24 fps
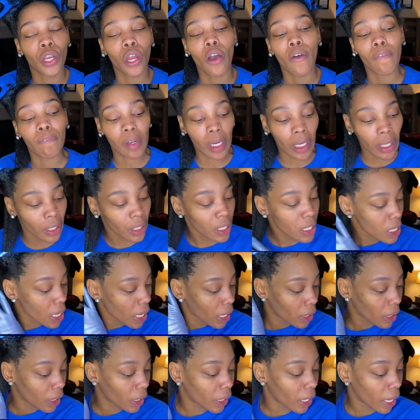finger
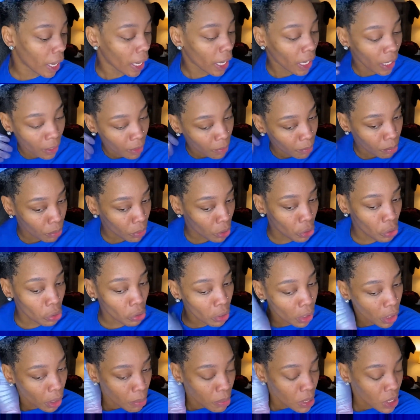detangling game. You know
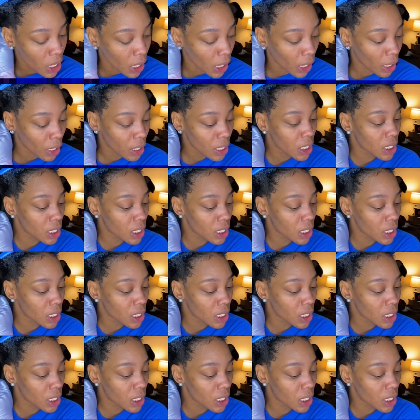what I'm saying?